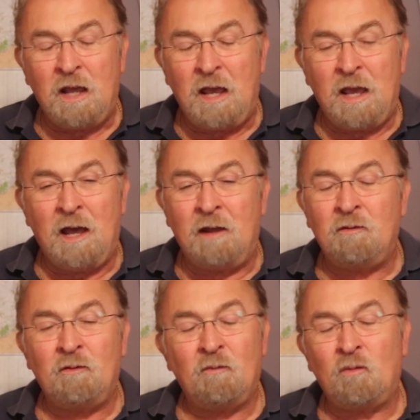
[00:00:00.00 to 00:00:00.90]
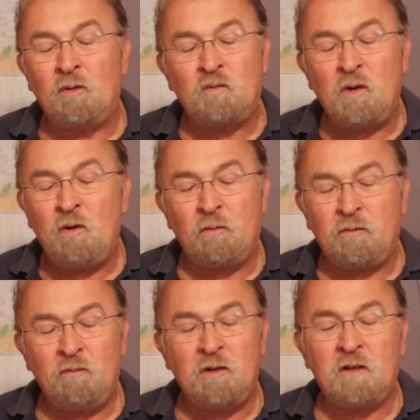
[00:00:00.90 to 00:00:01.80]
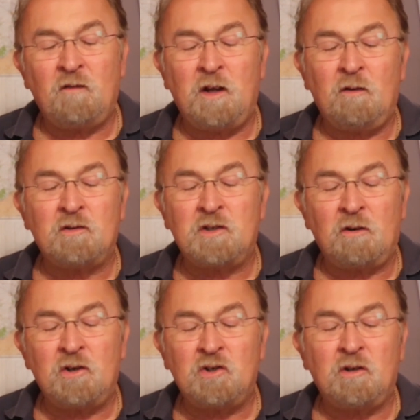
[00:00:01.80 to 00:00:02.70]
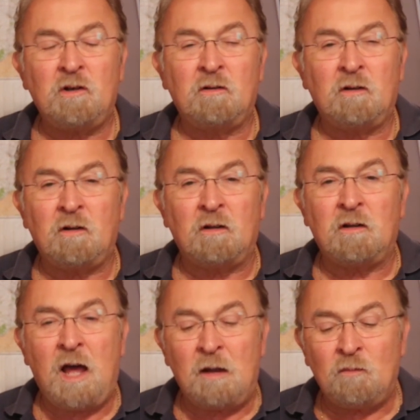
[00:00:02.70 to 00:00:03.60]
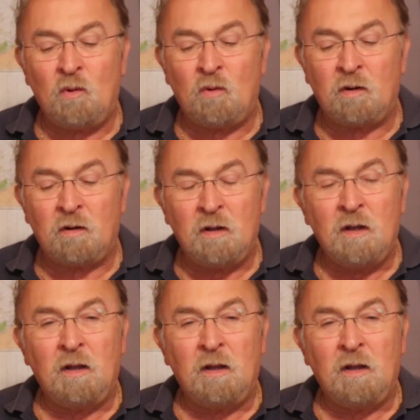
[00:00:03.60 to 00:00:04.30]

And as we go through this video series, you're going to learn a lot more